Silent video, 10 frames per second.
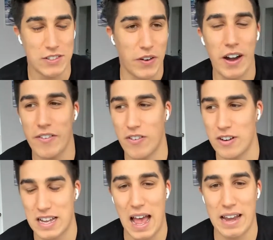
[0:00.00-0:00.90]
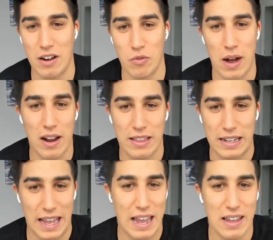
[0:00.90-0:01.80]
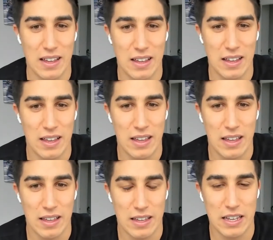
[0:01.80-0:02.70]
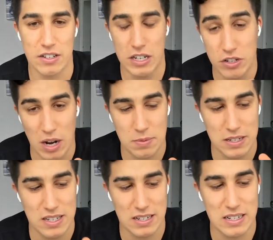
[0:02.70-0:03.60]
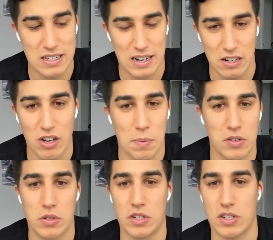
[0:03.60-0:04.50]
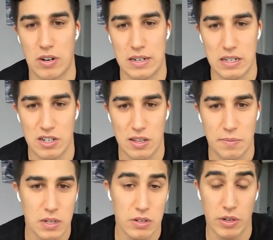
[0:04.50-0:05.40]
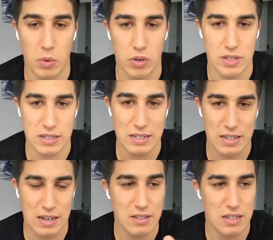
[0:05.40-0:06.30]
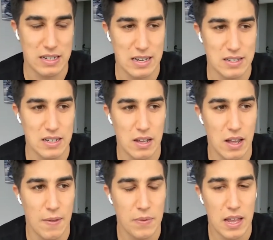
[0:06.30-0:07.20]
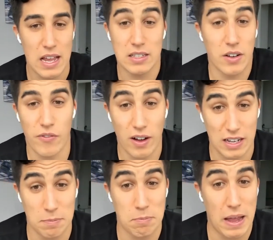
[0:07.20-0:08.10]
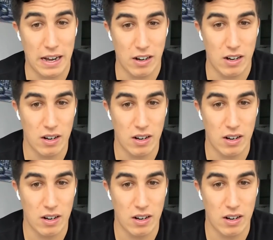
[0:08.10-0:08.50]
very first edit right out of the gate, he, he drops a sixty second clip because we just transitioned them to doing more sixty seconds to test it, is a fucking banger.